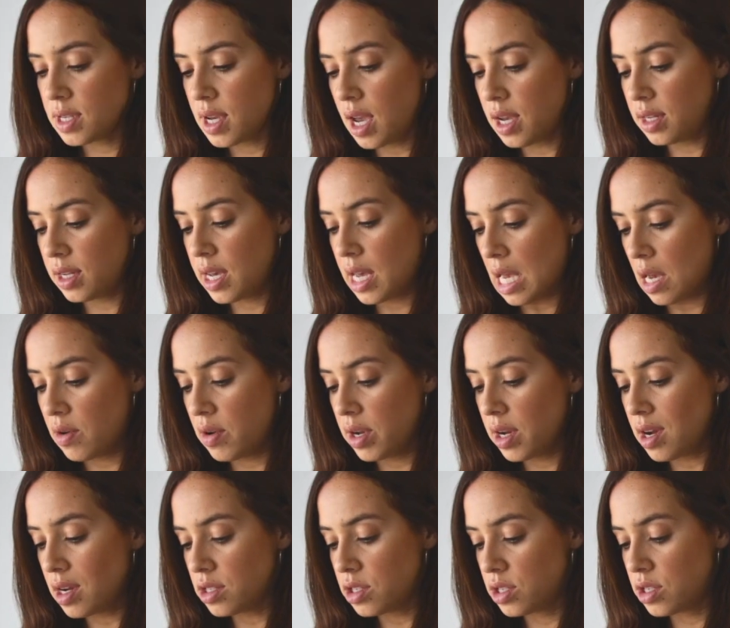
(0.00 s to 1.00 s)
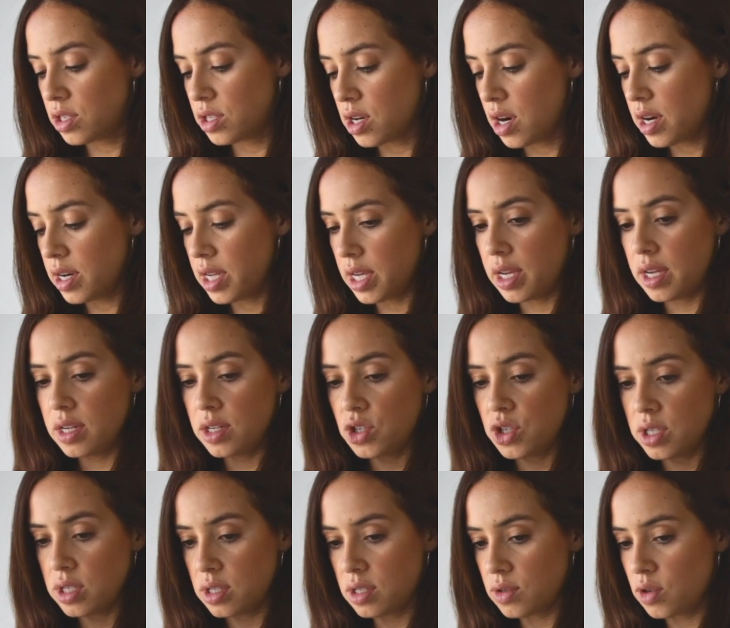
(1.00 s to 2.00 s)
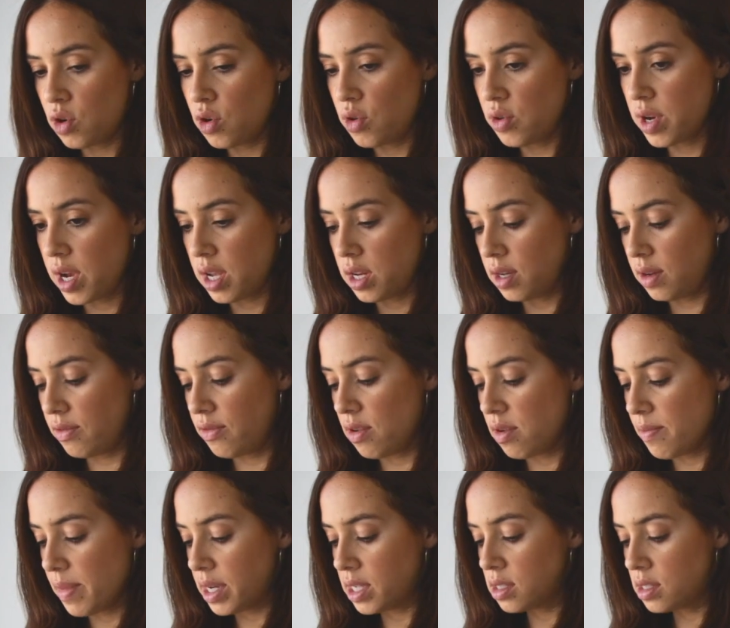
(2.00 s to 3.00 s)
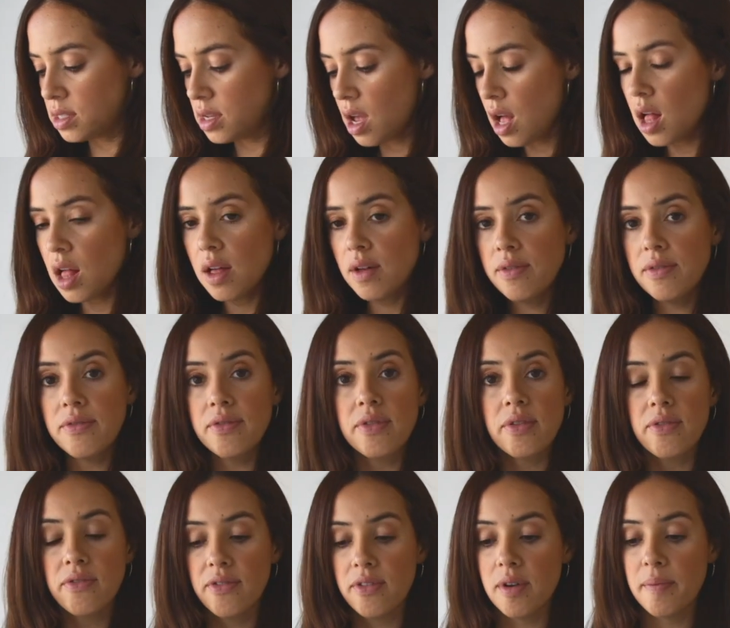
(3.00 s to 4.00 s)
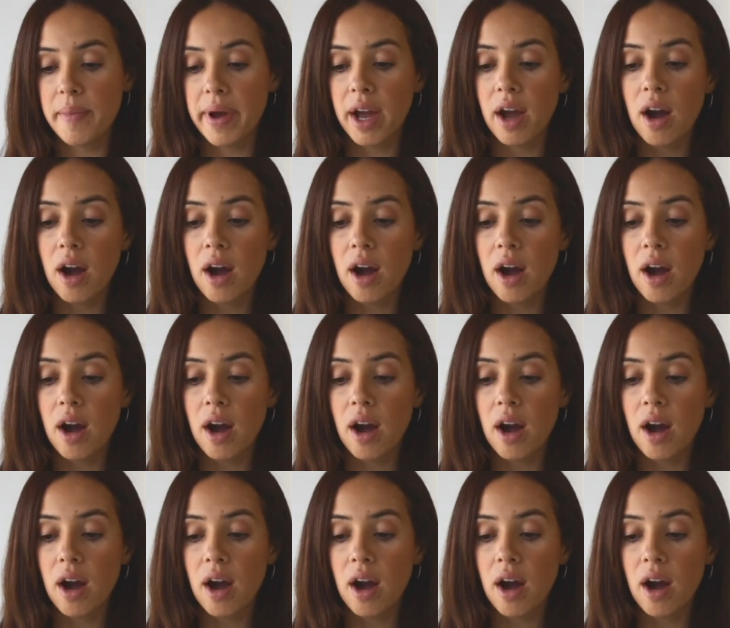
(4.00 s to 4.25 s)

kind of how I got started, just creating for myself, for my